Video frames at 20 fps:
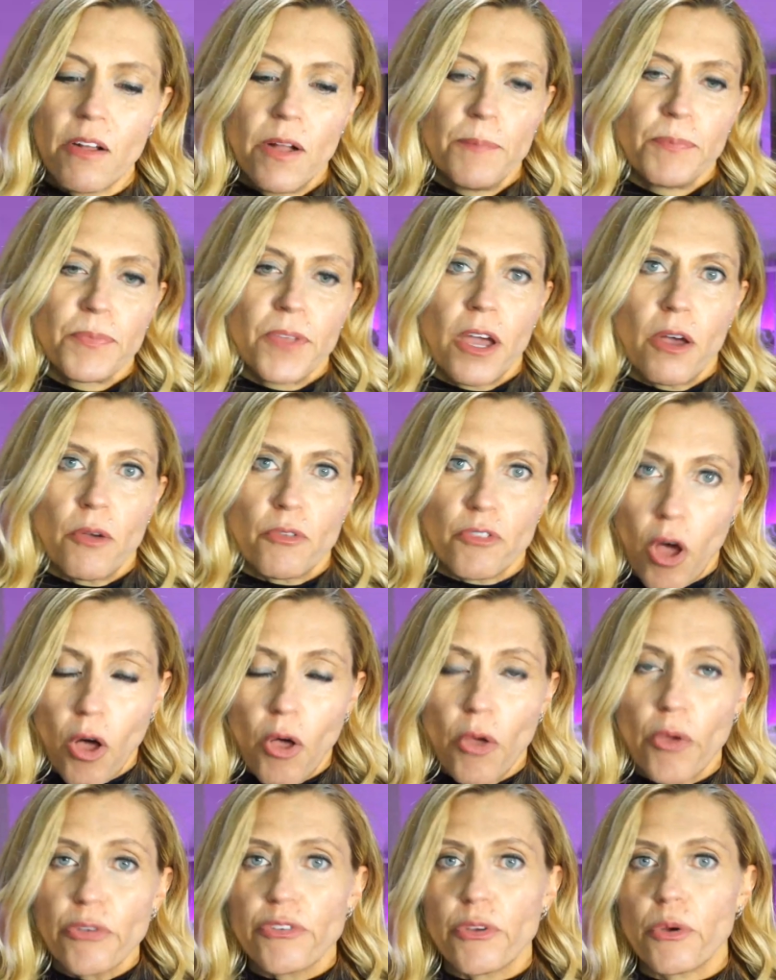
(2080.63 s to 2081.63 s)
I was
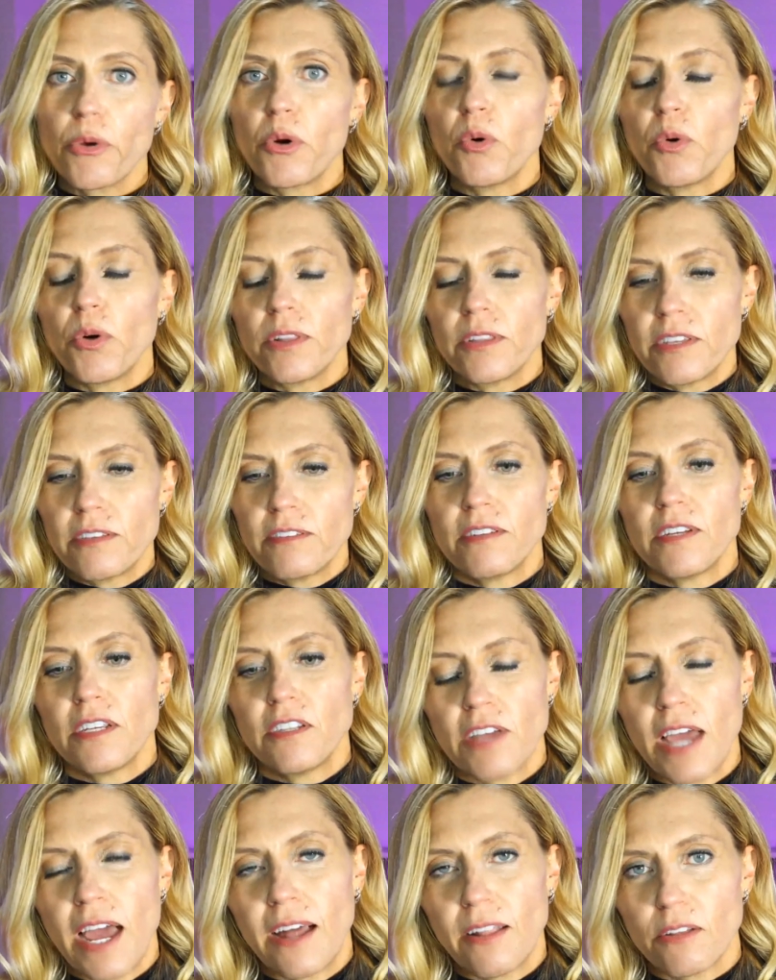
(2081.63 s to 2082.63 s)
also listening
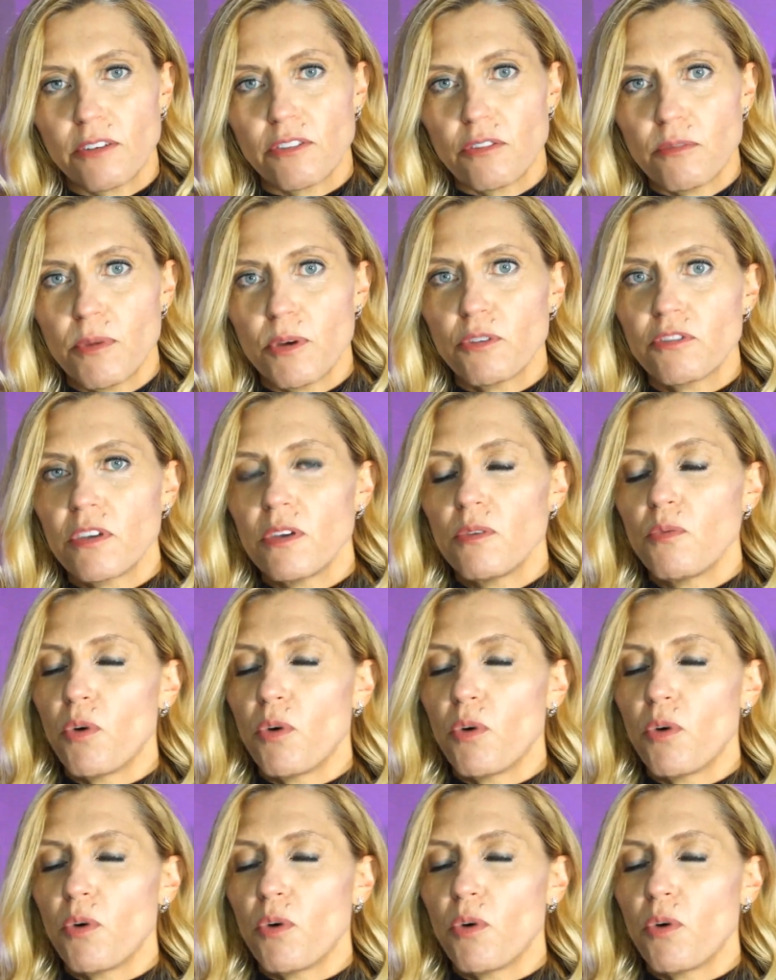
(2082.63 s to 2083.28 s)
to Alex Hormozi,